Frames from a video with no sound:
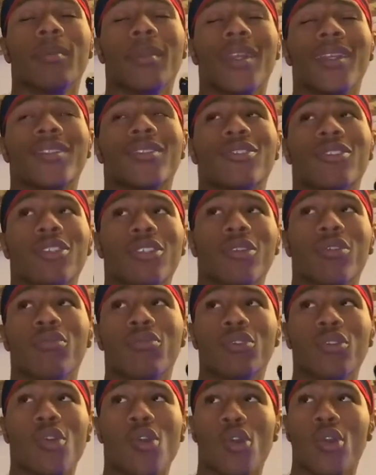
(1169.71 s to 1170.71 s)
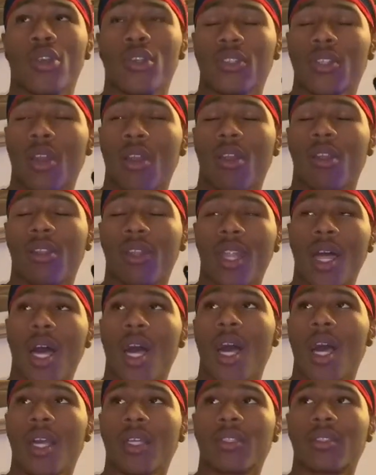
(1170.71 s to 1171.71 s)
Make sure your doors are
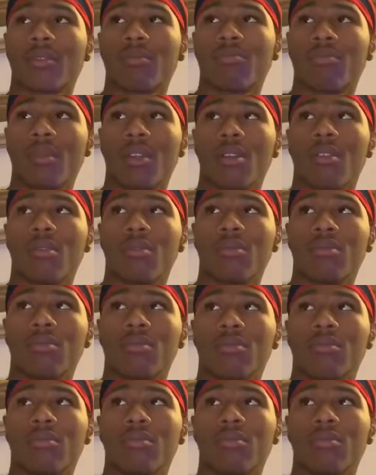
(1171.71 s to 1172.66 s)
locked, bro.